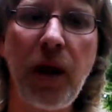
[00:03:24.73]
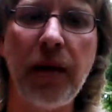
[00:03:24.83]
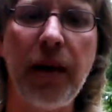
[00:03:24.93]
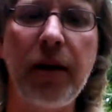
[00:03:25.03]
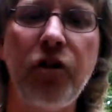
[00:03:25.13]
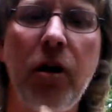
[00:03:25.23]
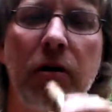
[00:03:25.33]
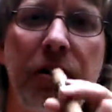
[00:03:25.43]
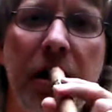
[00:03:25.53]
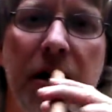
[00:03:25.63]
A lot of
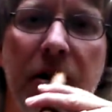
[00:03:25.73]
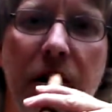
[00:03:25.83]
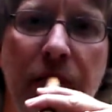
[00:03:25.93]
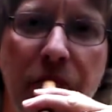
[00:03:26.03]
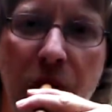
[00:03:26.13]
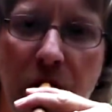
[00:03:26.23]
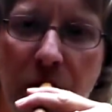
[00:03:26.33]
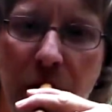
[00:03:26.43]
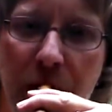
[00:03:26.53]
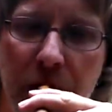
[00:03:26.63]
chocolate taste on the
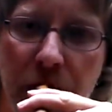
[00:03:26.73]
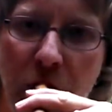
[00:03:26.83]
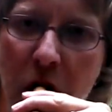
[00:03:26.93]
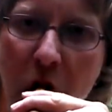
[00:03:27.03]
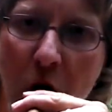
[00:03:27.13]
wrapper as well.